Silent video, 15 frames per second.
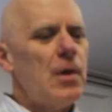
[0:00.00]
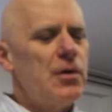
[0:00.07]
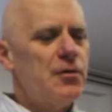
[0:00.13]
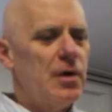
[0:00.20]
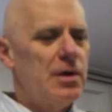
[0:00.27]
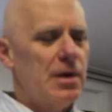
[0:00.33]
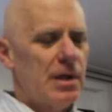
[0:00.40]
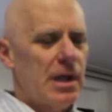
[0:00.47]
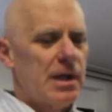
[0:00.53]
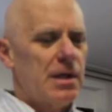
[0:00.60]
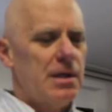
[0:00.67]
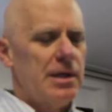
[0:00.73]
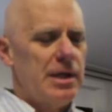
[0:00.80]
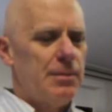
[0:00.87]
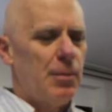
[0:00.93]
so I did like a
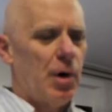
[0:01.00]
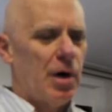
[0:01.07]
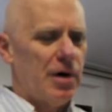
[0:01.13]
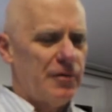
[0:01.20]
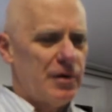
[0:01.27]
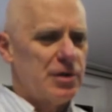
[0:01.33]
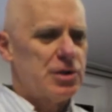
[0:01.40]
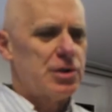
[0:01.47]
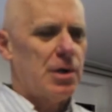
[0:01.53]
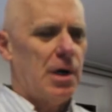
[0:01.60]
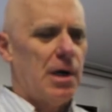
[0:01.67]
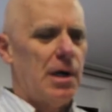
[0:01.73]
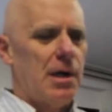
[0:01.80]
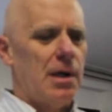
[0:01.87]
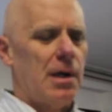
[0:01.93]
Lee Marvin
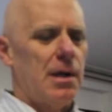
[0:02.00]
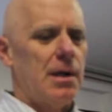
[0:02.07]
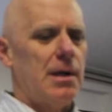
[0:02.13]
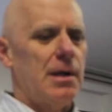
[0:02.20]
trial